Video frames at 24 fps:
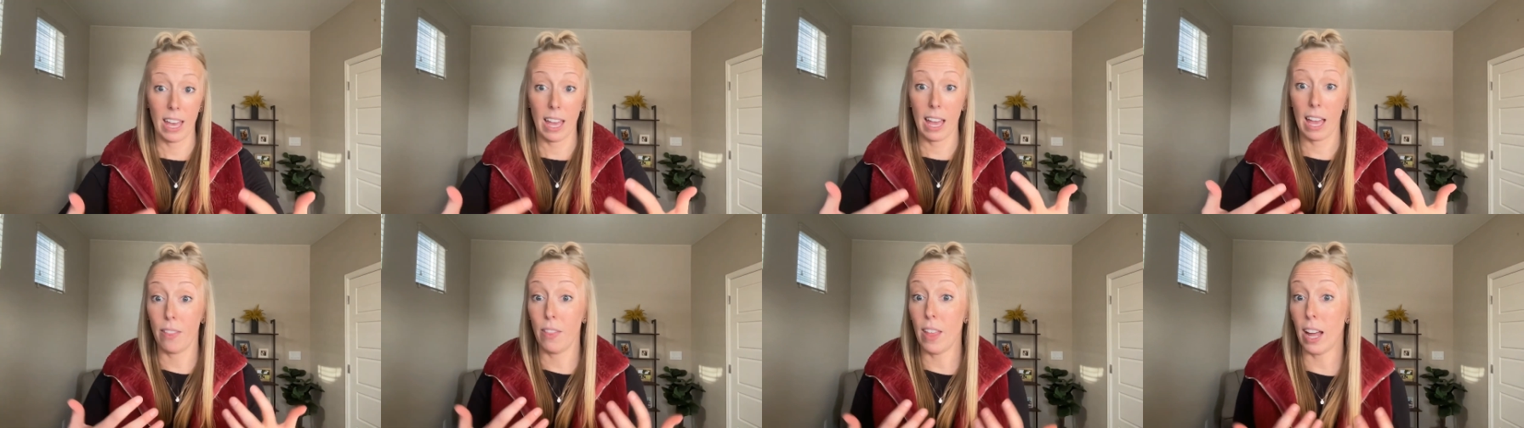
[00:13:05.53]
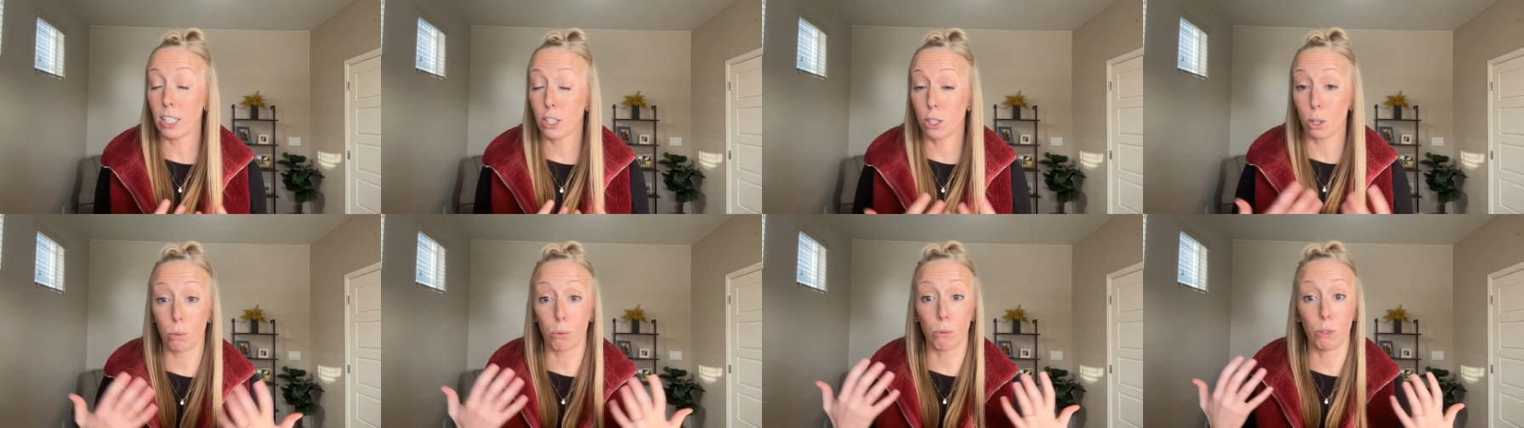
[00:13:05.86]
And
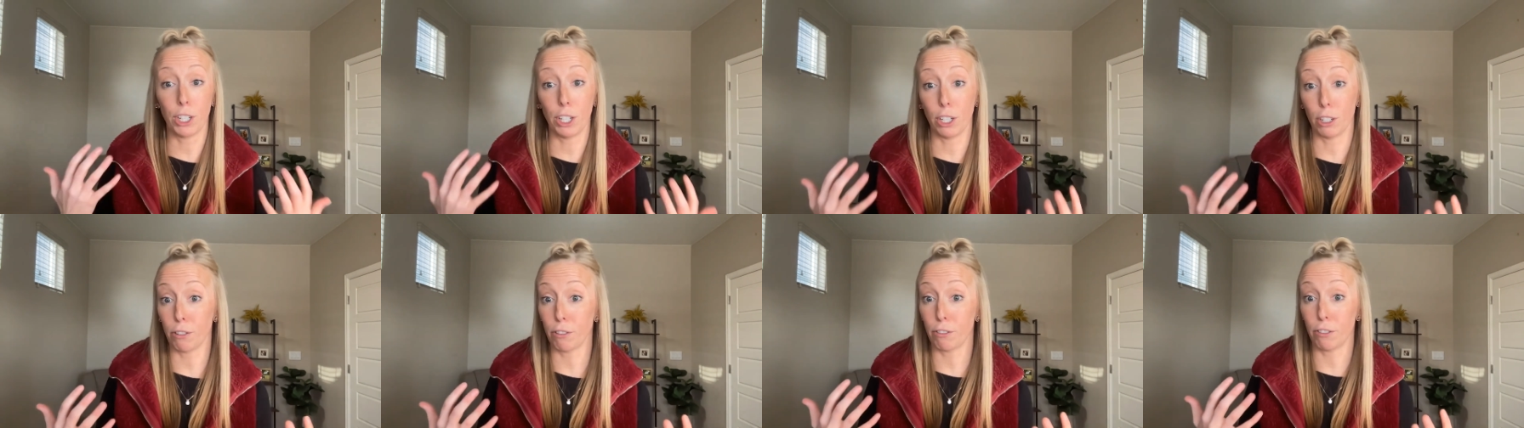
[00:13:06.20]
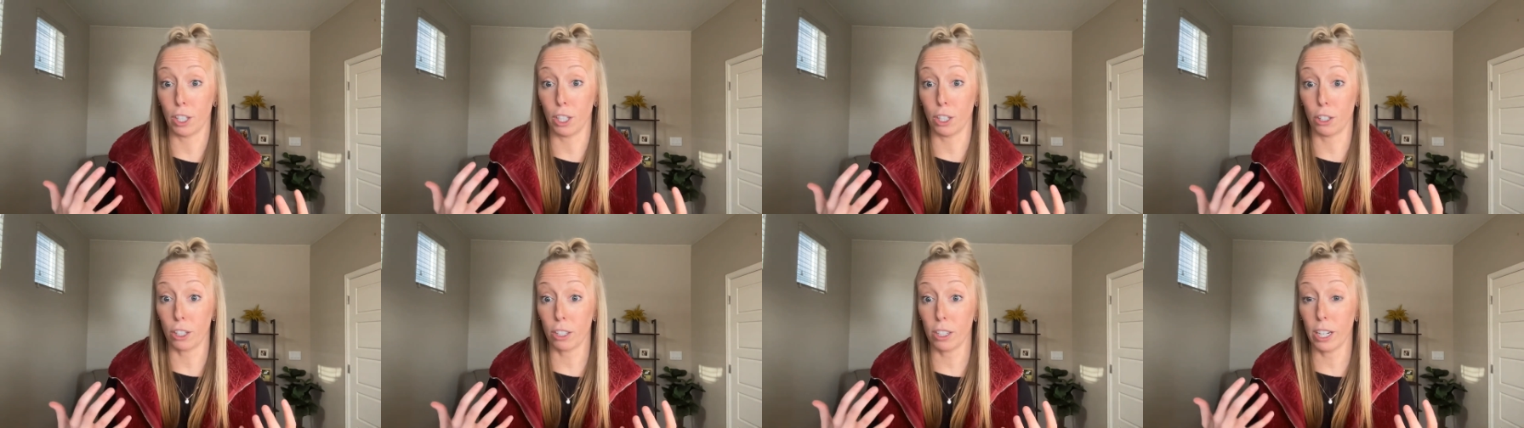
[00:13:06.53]
that's a real
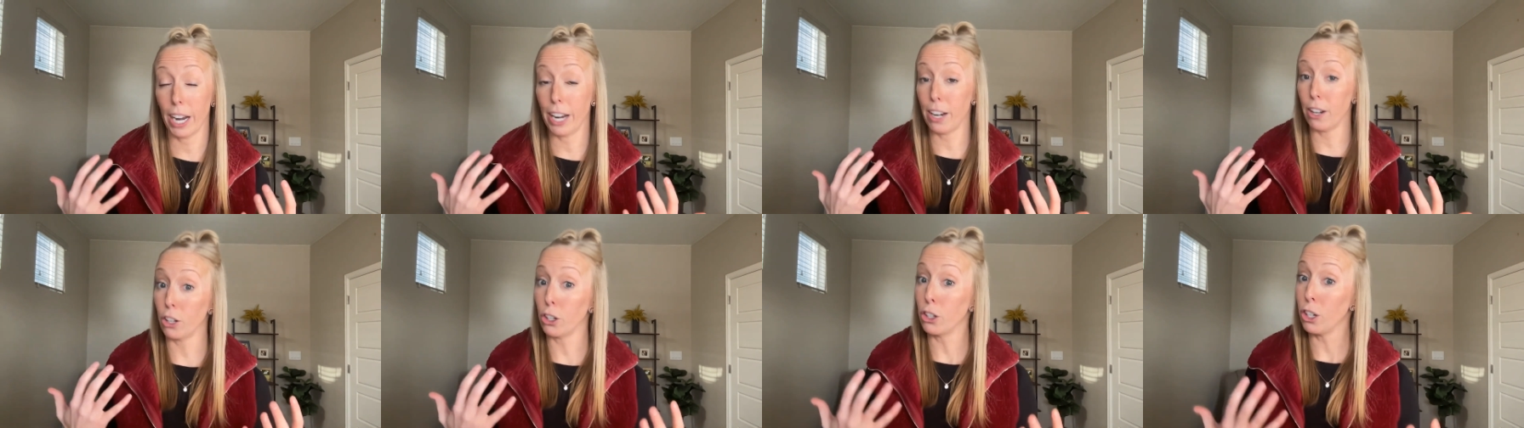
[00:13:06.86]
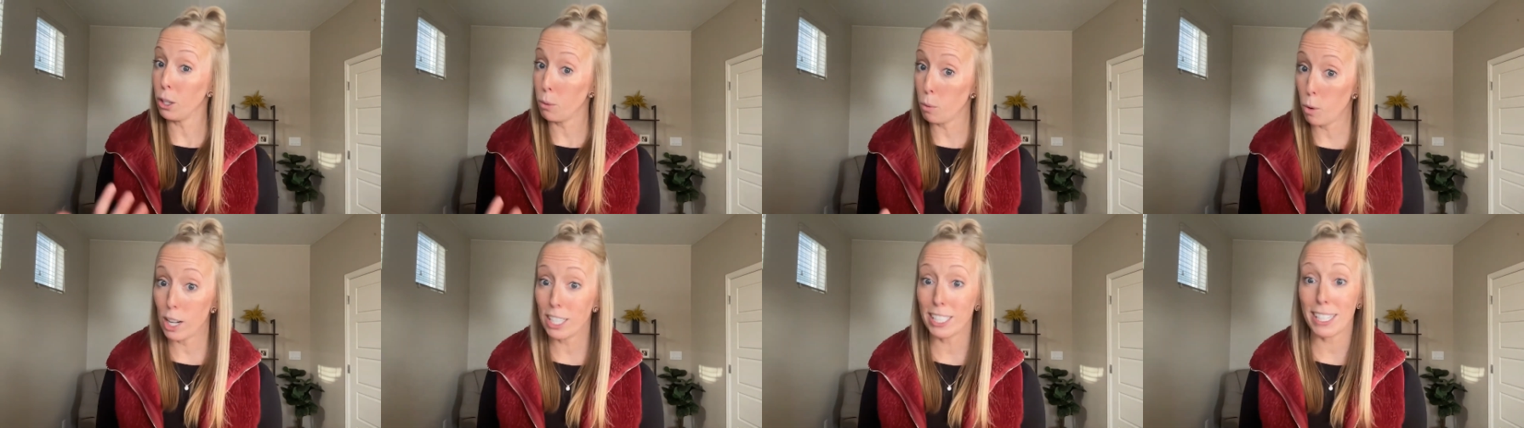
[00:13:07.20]
fear and a
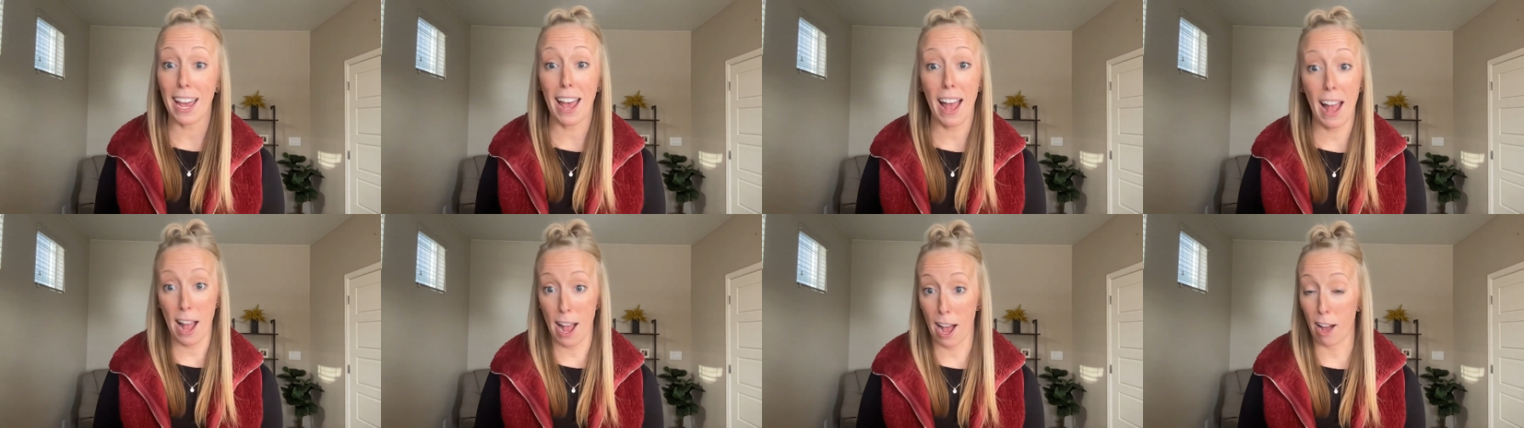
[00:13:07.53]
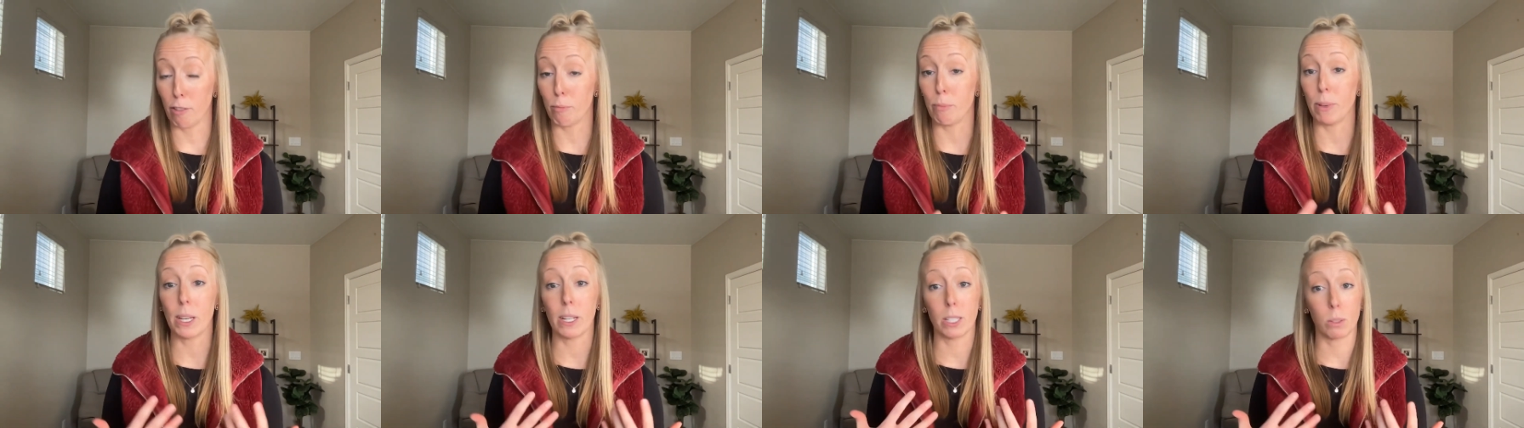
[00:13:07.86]
good one to
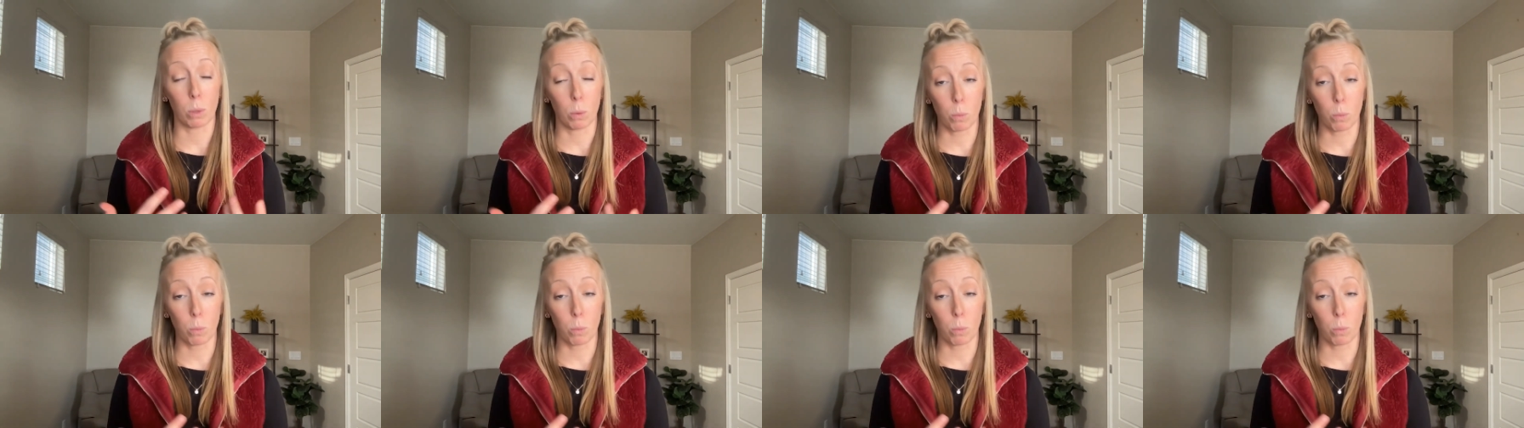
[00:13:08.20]
have because